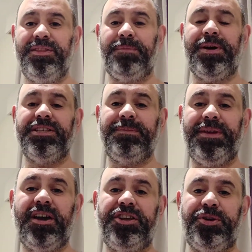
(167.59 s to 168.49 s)
The person
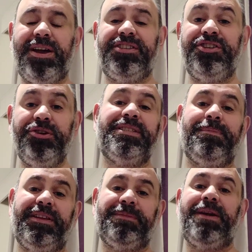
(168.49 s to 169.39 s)
behind you has to do
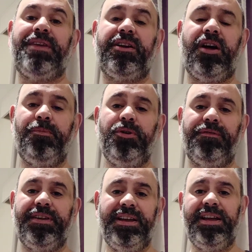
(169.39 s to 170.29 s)
something to make that car move.